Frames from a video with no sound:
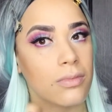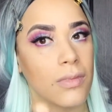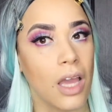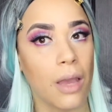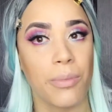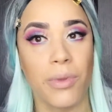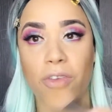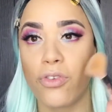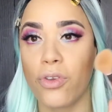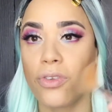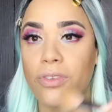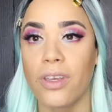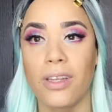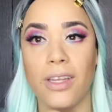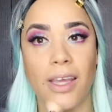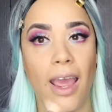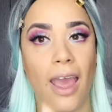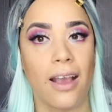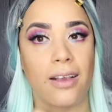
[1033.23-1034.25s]
I'm just using
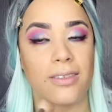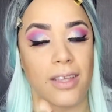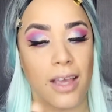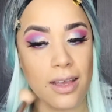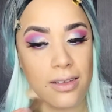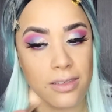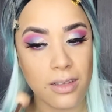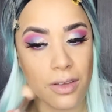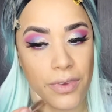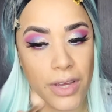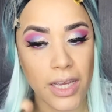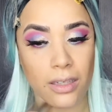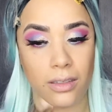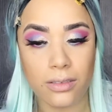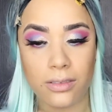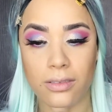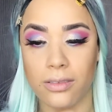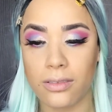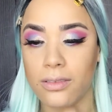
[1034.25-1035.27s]
the excess of it
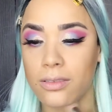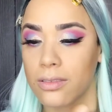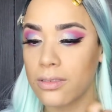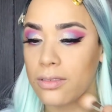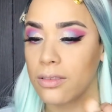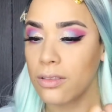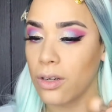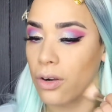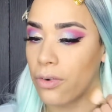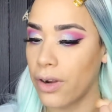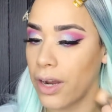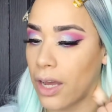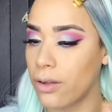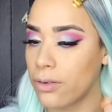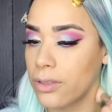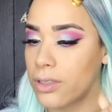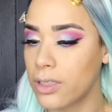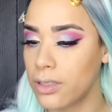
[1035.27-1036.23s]
around.